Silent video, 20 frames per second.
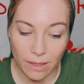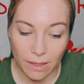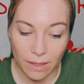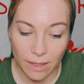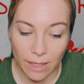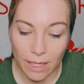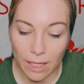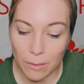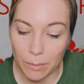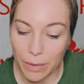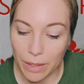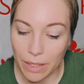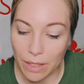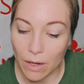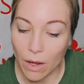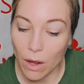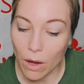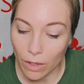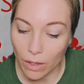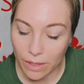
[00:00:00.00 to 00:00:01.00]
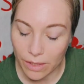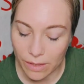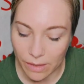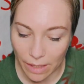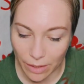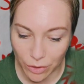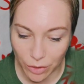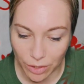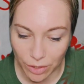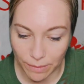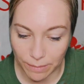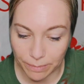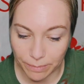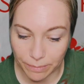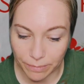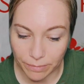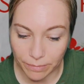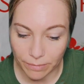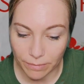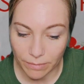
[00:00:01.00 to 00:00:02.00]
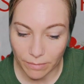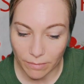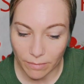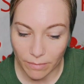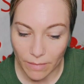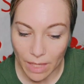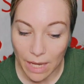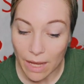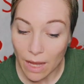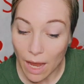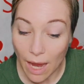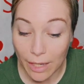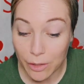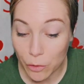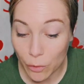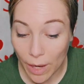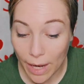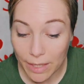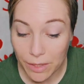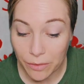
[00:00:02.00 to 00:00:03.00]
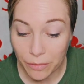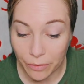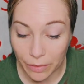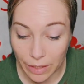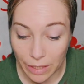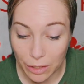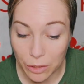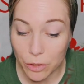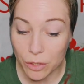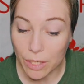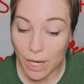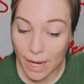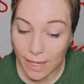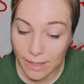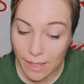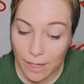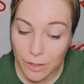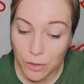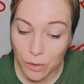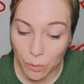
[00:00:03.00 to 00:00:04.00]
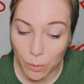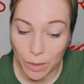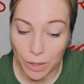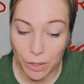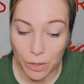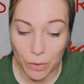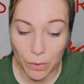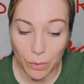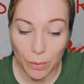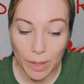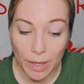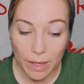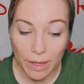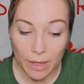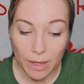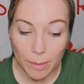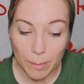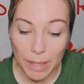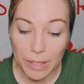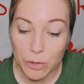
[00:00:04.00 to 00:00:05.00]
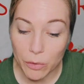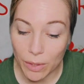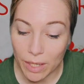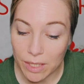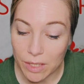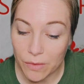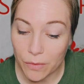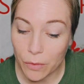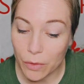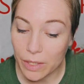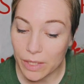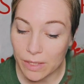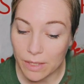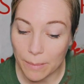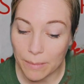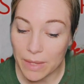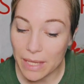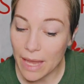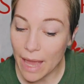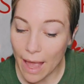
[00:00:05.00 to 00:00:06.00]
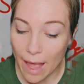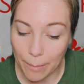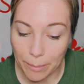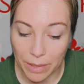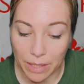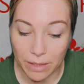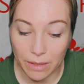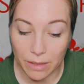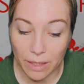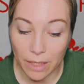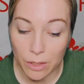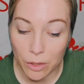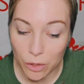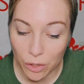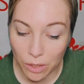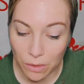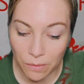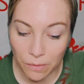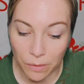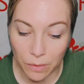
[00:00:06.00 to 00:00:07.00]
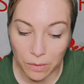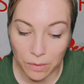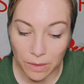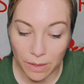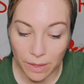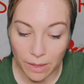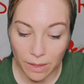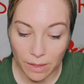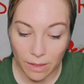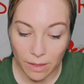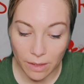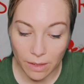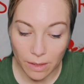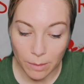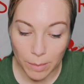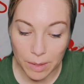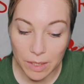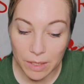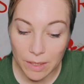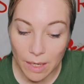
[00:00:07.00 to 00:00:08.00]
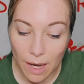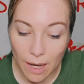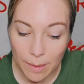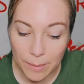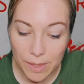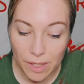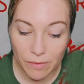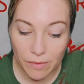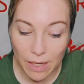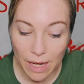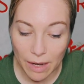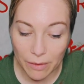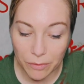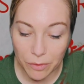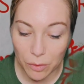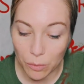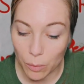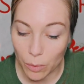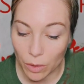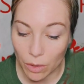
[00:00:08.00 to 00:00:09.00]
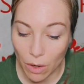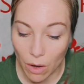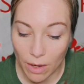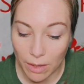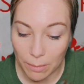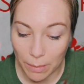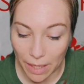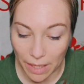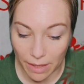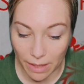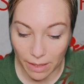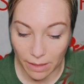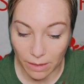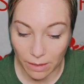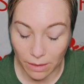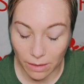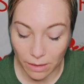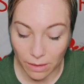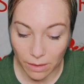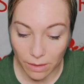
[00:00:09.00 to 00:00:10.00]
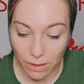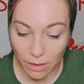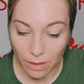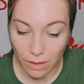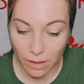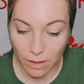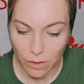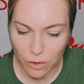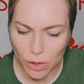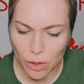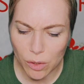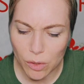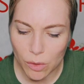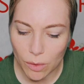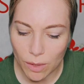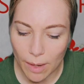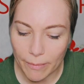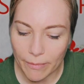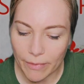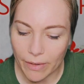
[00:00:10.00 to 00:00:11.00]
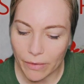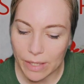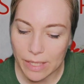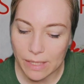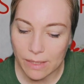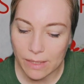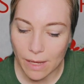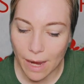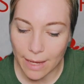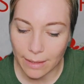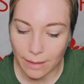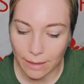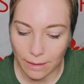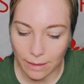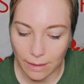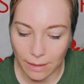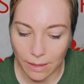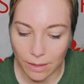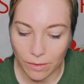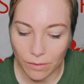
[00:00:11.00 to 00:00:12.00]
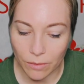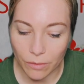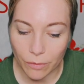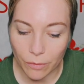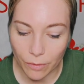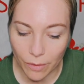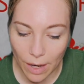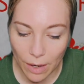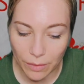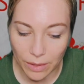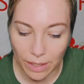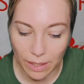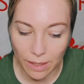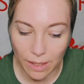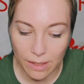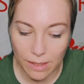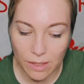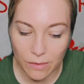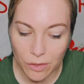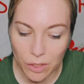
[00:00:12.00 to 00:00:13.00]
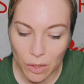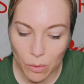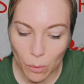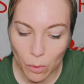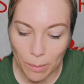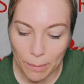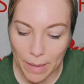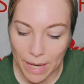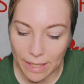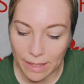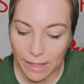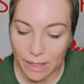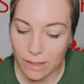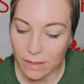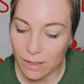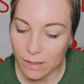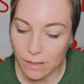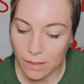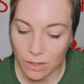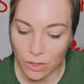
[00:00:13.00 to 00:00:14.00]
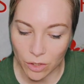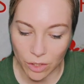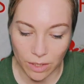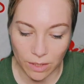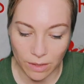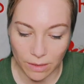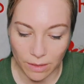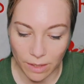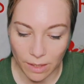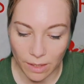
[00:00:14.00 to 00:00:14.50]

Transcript: It had been a hard session. I tried to finish, as I do with you, by transferring something happy and cheerful, but the times of laughter were gone by then. She stood up very silently, frowning, as if she were making a decision.